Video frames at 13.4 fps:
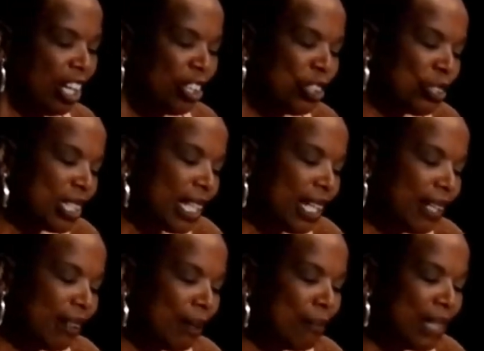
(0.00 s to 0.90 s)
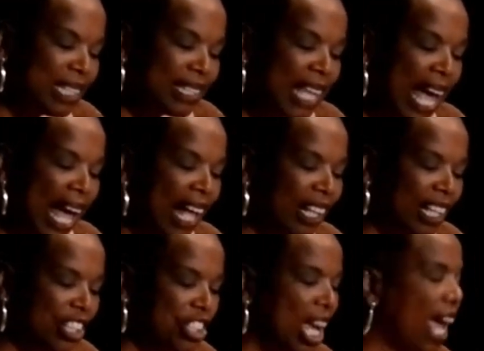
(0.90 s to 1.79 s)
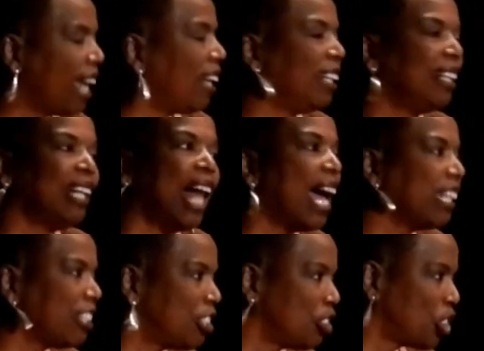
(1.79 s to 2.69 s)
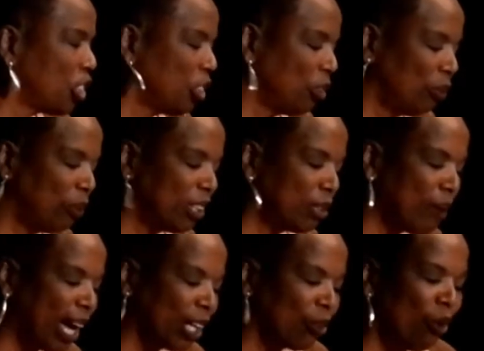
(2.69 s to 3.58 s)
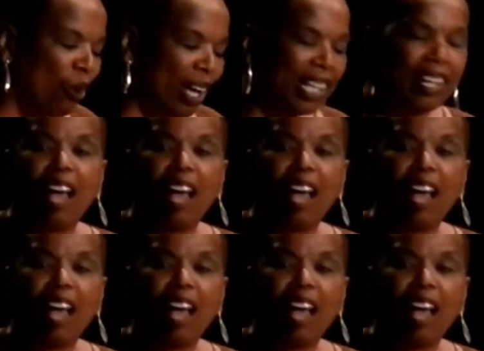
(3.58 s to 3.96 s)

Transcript: You see, Miss Talish had a lot to do with my growing